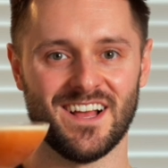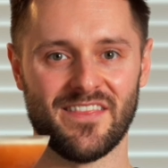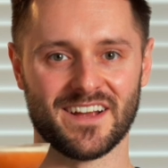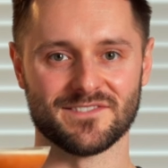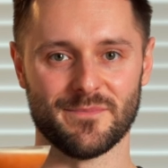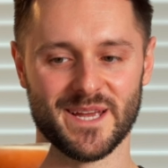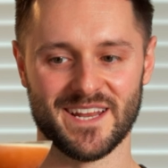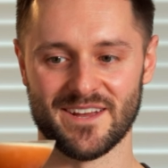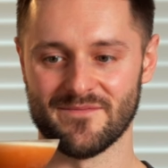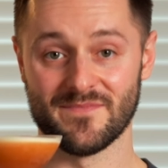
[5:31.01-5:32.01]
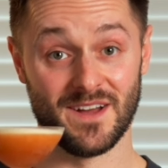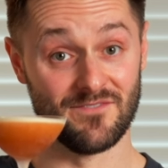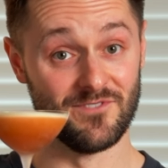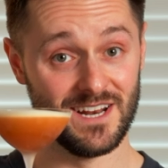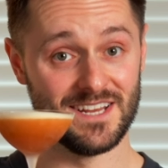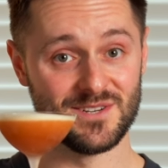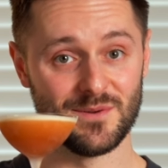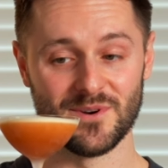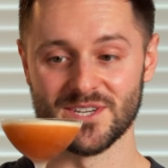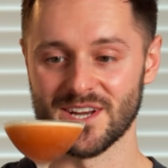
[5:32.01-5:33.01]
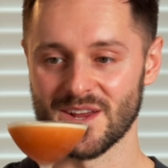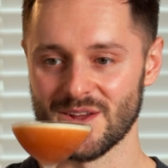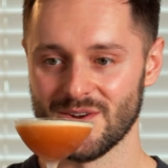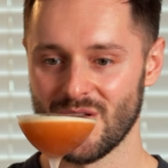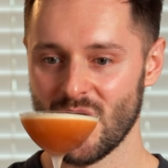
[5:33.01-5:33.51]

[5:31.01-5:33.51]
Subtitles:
thanks for being here. I really do appreciate you.